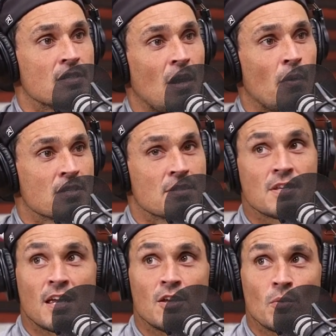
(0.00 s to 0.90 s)
I wasn't
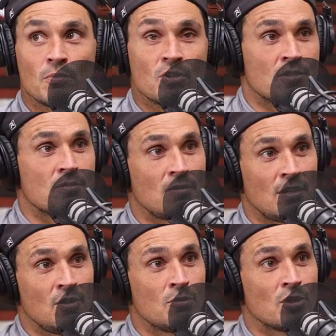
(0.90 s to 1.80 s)
saying
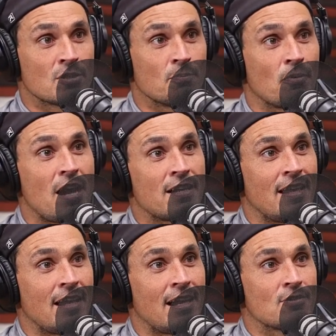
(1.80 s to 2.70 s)
you took some pride in
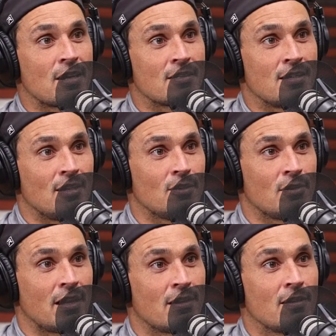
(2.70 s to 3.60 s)
that answer. I could tell you
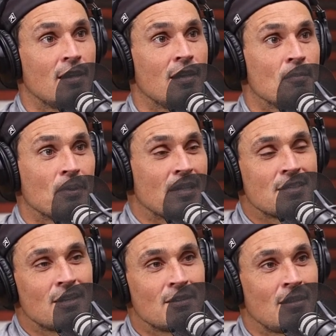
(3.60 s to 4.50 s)
kind of, but that's
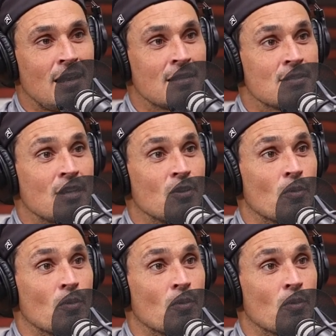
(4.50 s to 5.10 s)
not. I didn't say you were right.